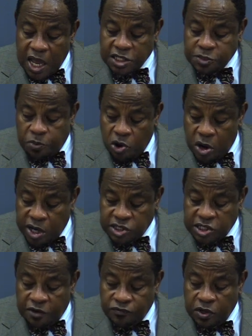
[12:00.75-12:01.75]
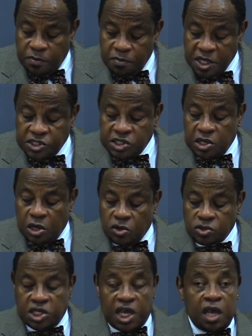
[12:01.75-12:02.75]
as parts of the
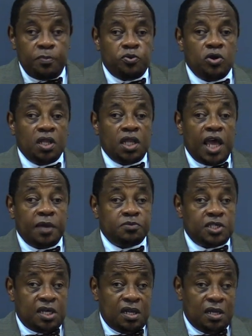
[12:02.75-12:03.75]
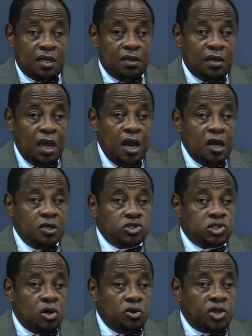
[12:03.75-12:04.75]
Missio Dei proleptically.
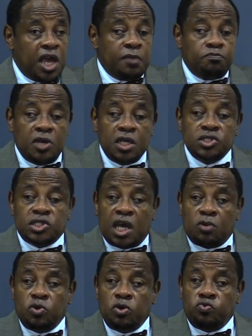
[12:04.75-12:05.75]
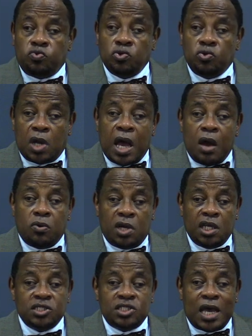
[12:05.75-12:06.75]
So that means that we root our
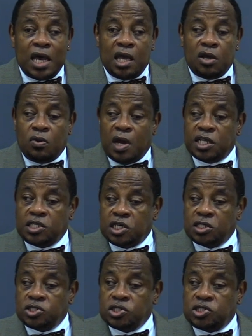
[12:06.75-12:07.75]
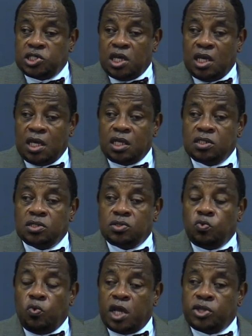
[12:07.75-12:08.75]
entire identity in
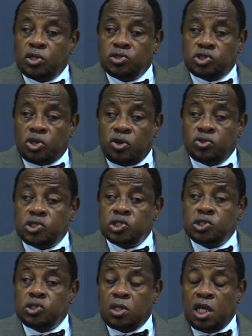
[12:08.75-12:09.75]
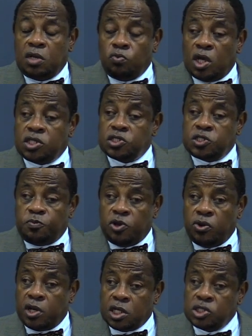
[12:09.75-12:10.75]
what the church is, in what the
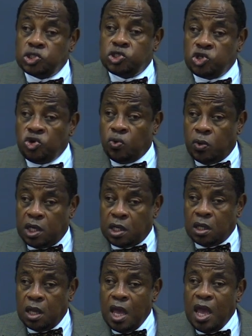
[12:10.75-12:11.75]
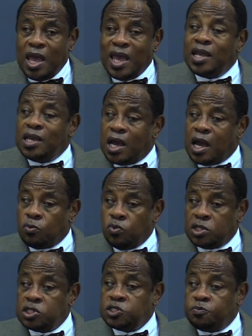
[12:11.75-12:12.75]
Spirit is doing, and not
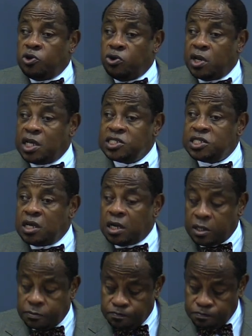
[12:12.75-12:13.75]
what the Spirit has done.